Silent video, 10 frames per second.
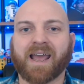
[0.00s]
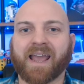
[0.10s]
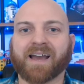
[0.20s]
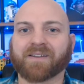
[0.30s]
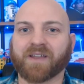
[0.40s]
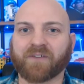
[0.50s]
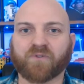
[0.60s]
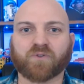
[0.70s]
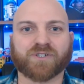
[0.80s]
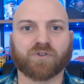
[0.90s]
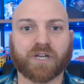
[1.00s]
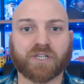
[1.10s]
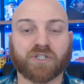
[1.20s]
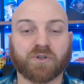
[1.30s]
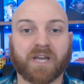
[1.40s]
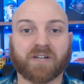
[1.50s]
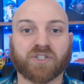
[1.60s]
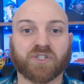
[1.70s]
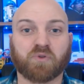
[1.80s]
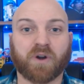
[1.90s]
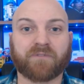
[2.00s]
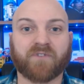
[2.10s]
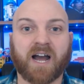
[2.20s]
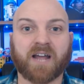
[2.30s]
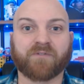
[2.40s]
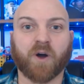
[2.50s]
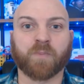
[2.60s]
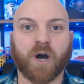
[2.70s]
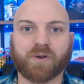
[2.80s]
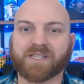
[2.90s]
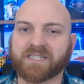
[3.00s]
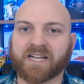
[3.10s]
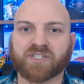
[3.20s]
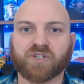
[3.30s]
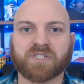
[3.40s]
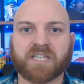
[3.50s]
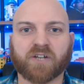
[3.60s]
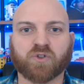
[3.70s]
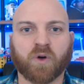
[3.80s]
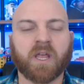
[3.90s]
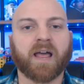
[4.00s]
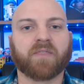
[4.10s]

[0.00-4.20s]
and a first look at 2025 opponents, next year's schedule.